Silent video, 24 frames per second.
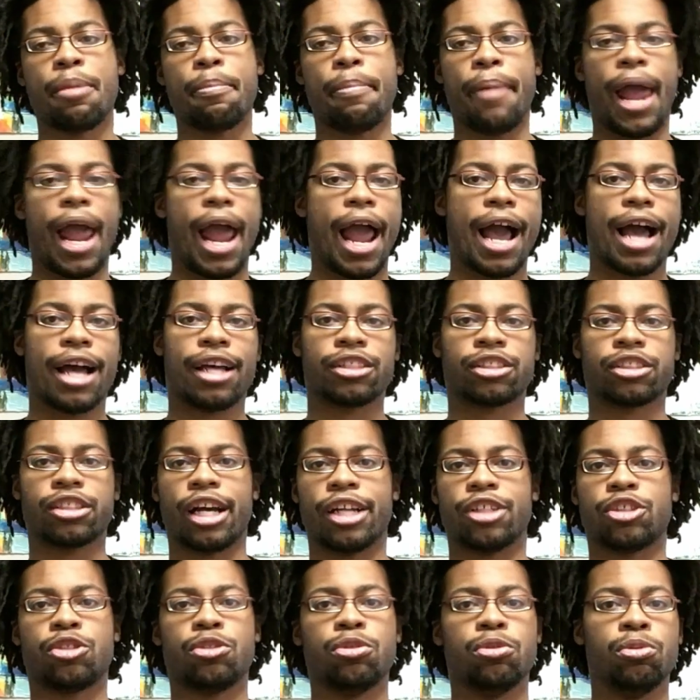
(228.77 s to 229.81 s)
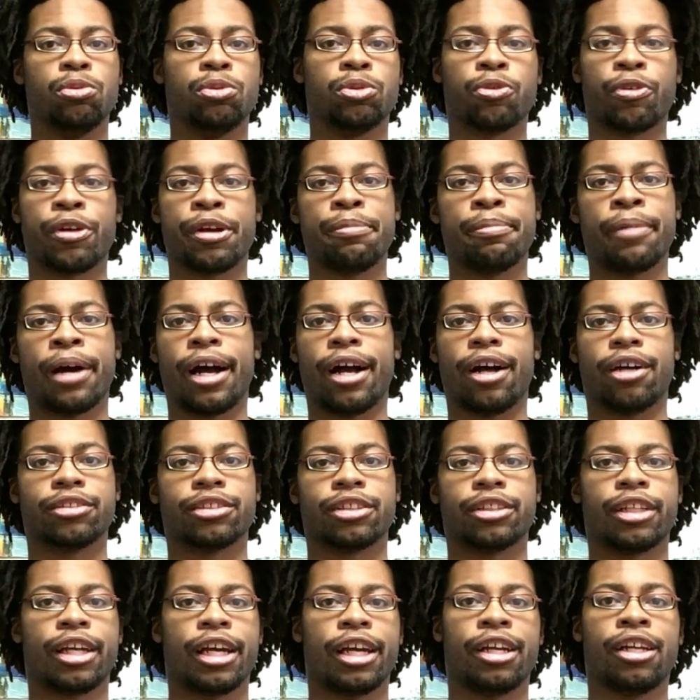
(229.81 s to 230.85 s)
past like two, three miles
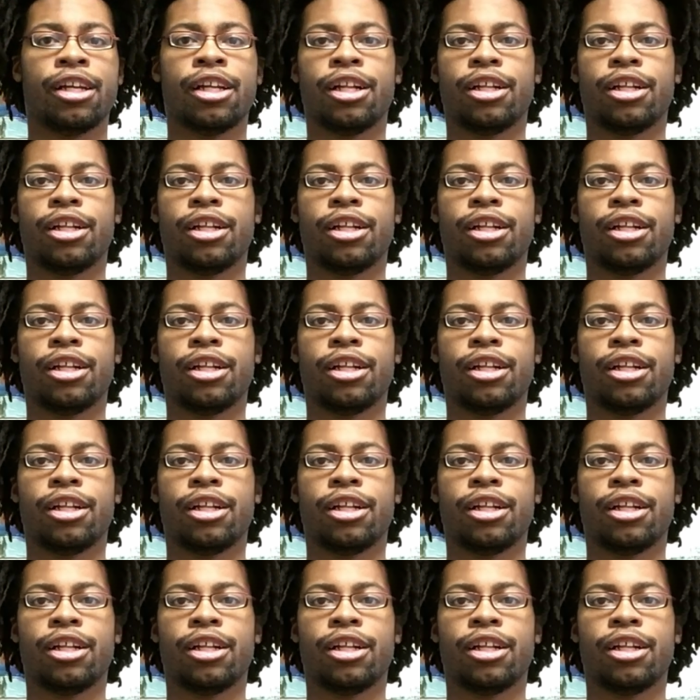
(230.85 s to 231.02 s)
a day.